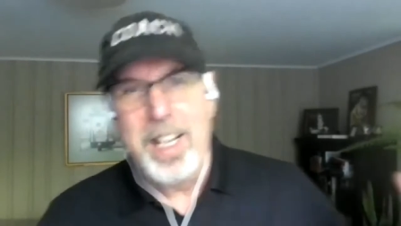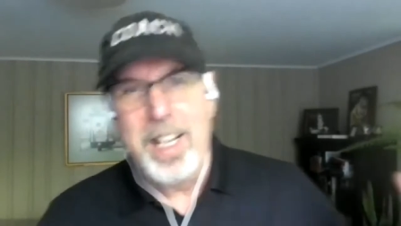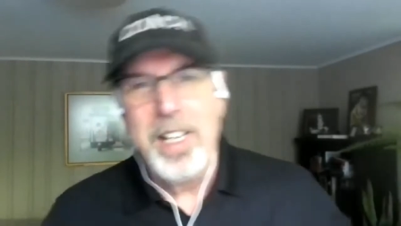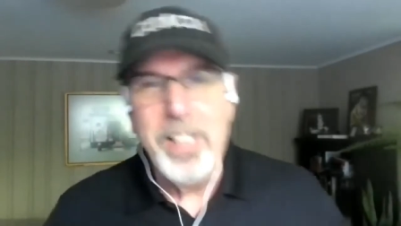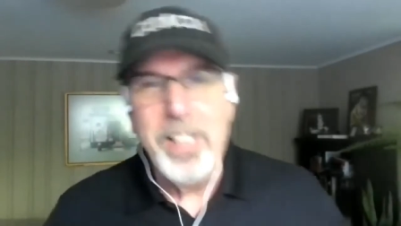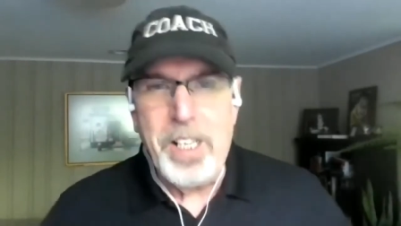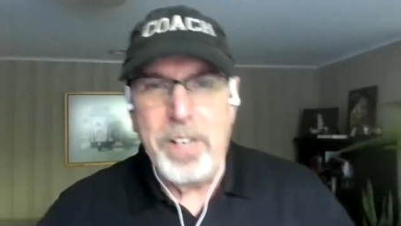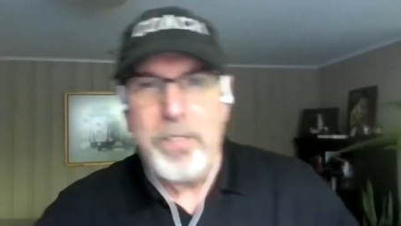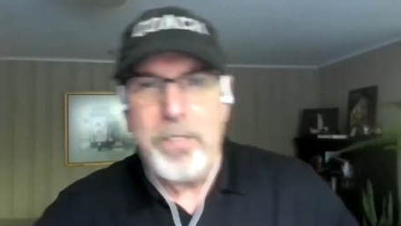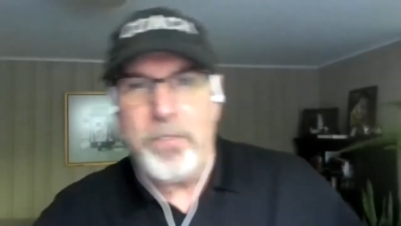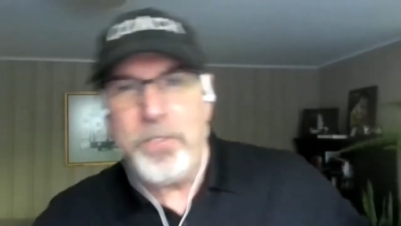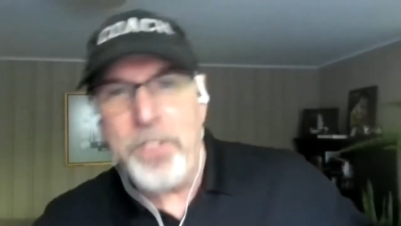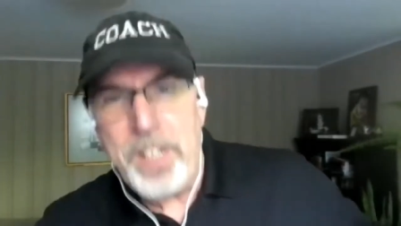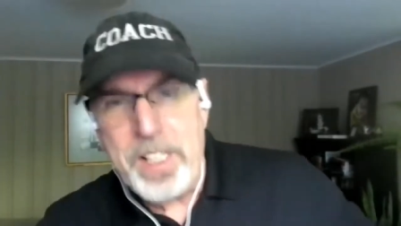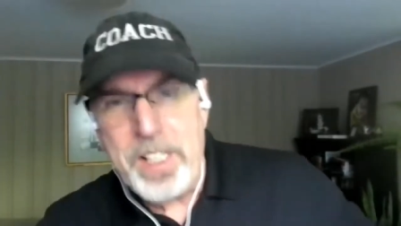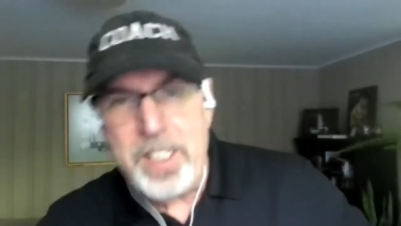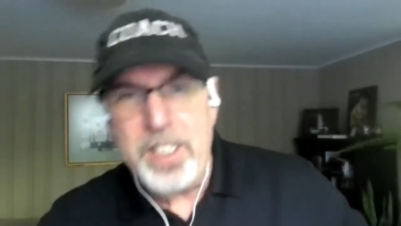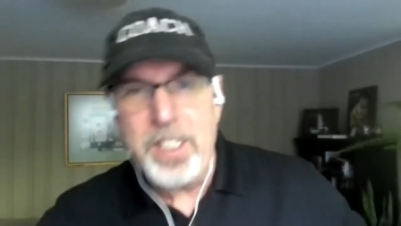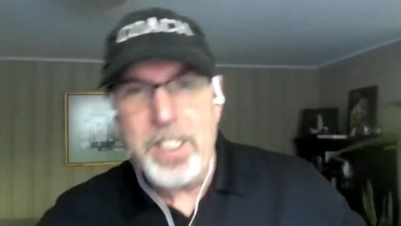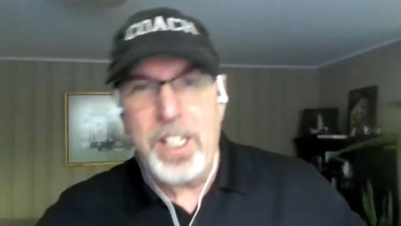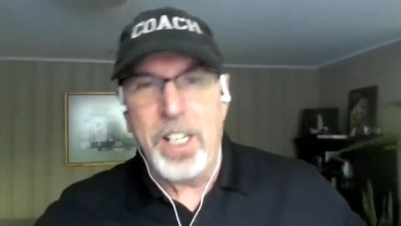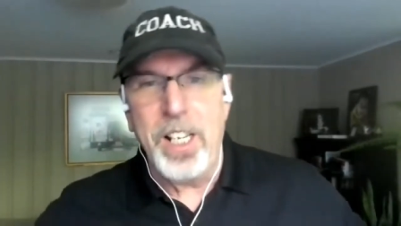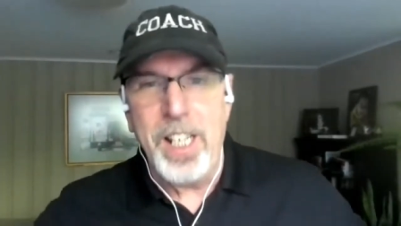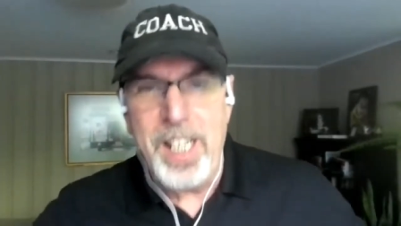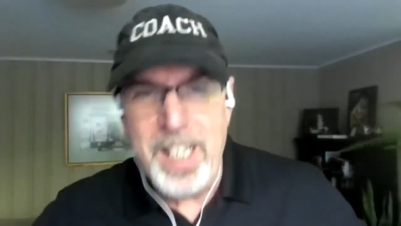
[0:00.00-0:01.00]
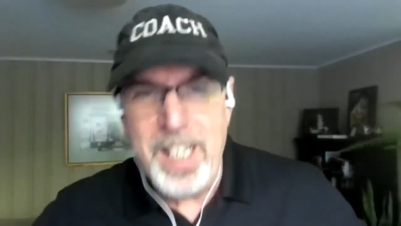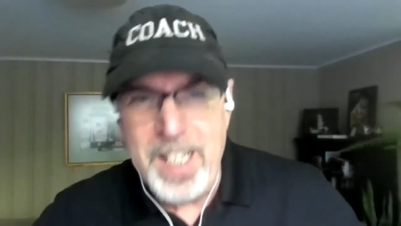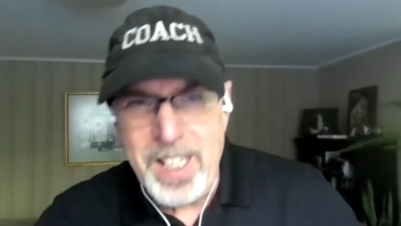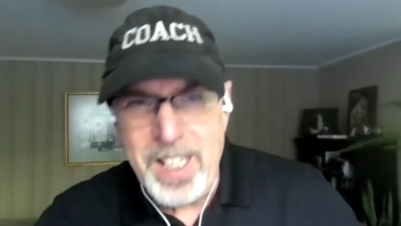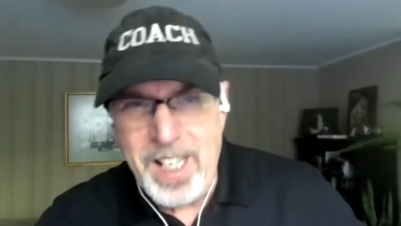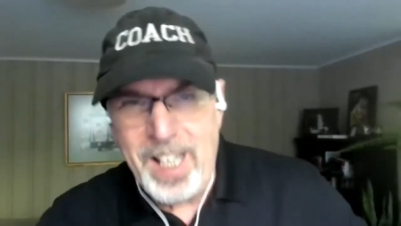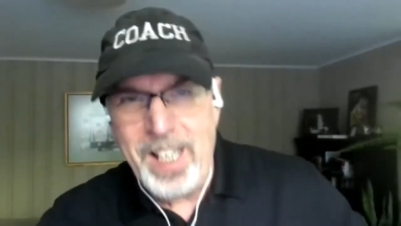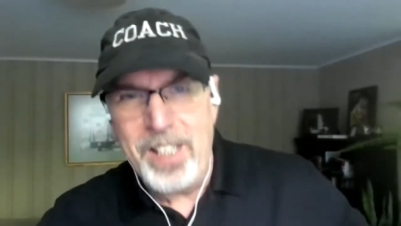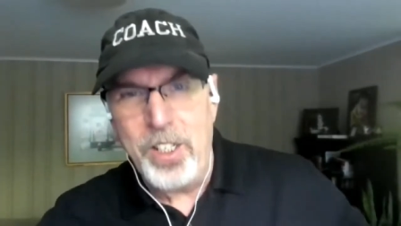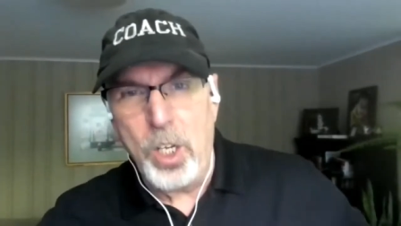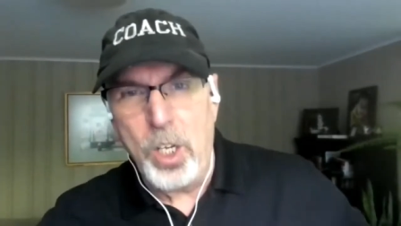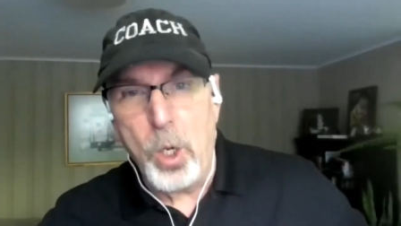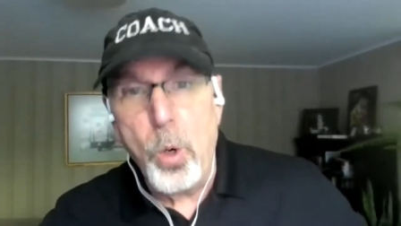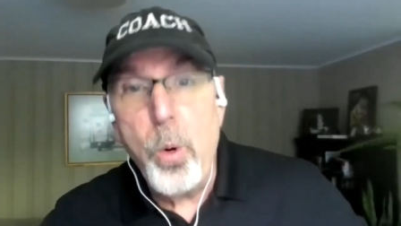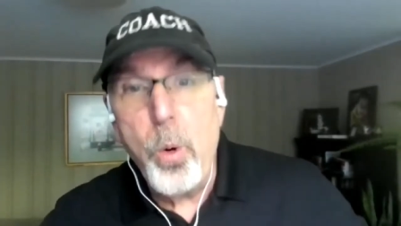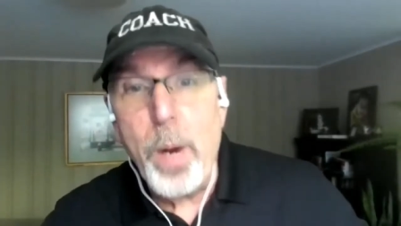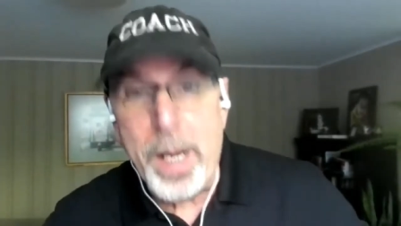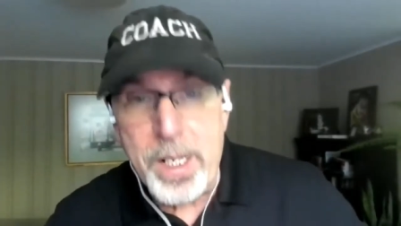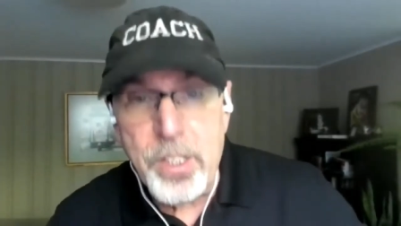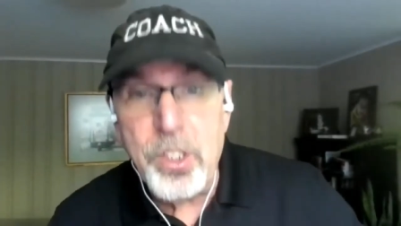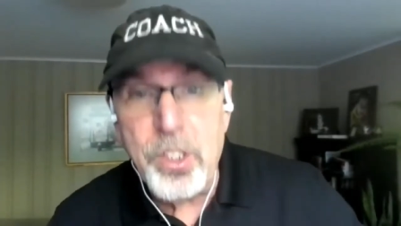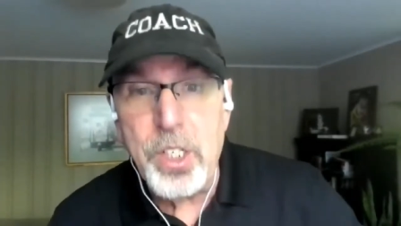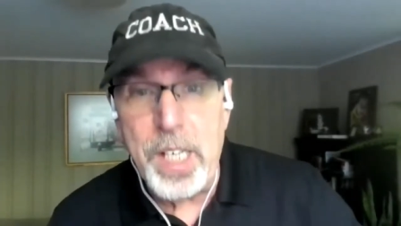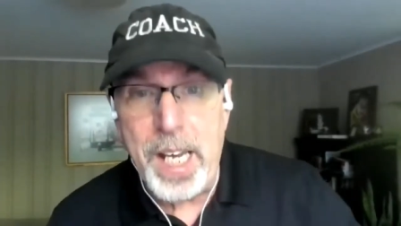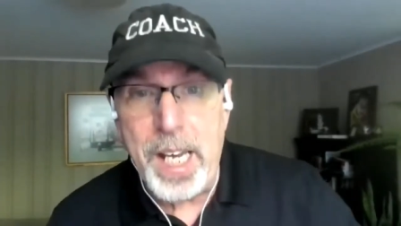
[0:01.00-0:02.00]
their feet in the in, in the
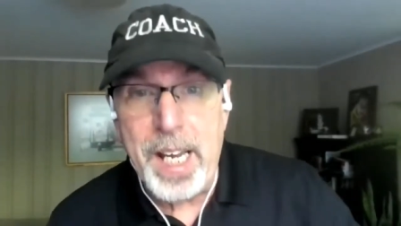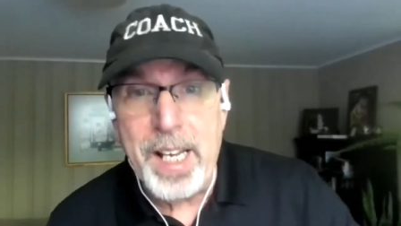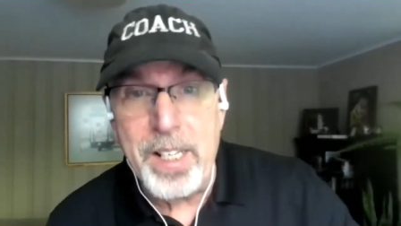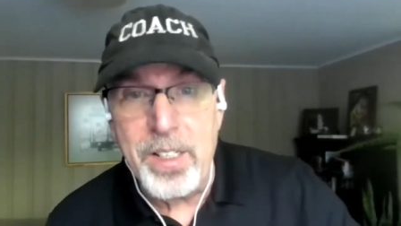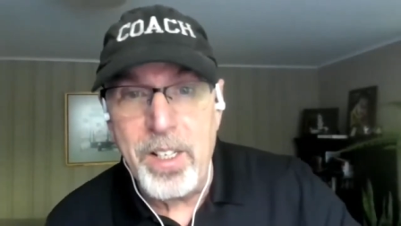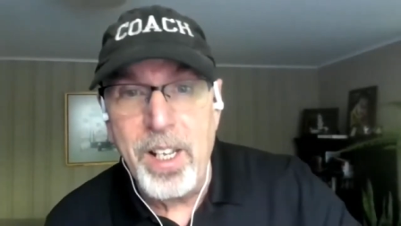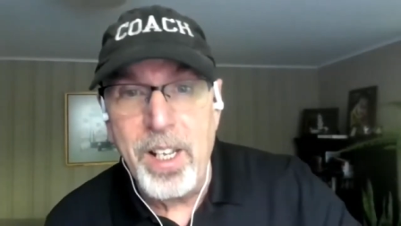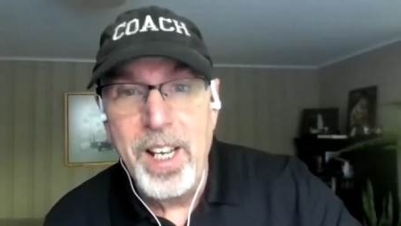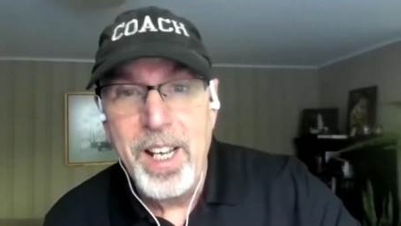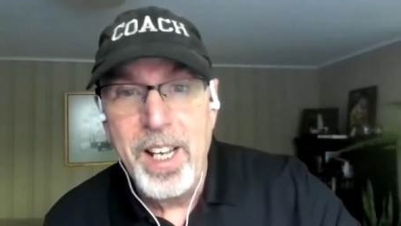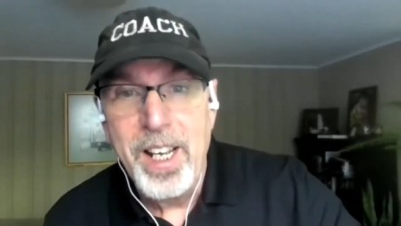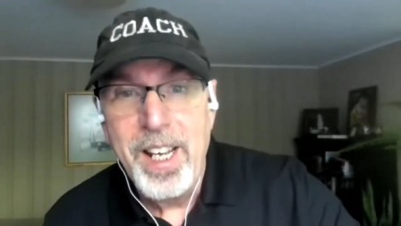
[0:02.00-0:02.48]
quicksand,